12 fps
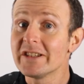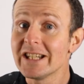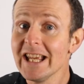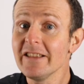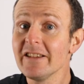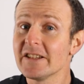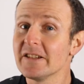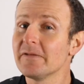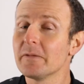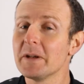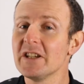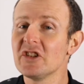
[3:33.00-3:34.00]
to take this
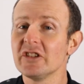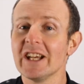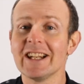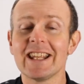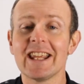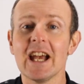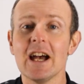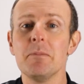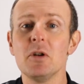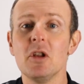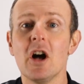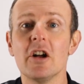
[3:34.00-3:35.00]
information and
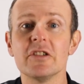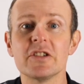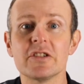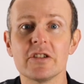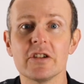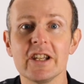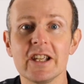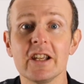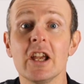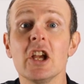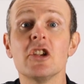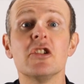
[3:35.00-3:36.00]
gamble on studying,
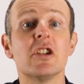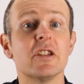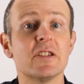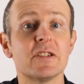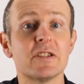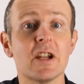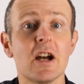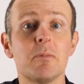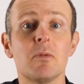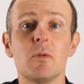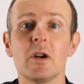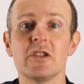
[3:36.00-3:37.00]
you can stop
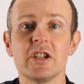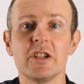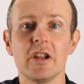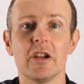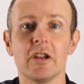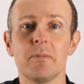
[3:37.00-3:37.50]
watching now.